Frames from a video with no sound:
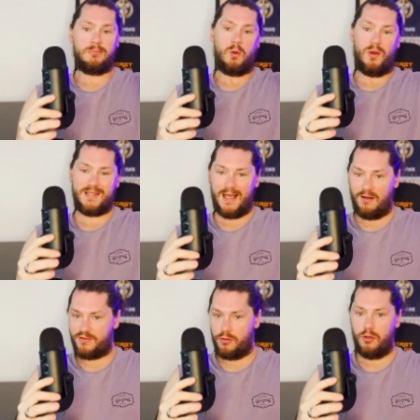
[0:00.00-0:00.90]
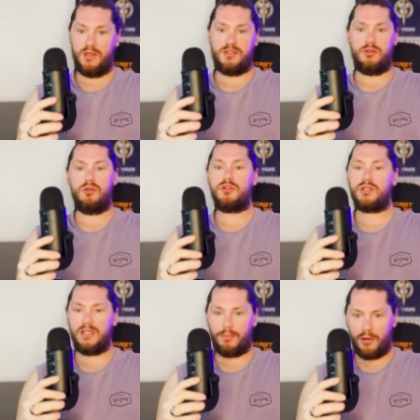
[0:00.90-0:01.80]
Wednesday afternoon is
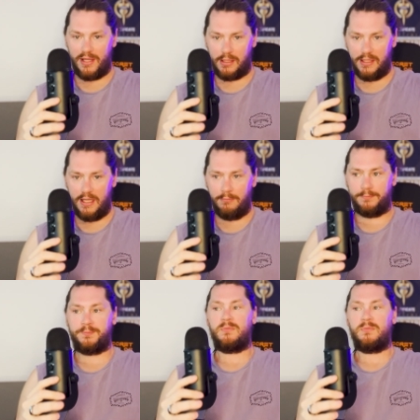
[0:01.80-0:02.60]
usually pretty clear.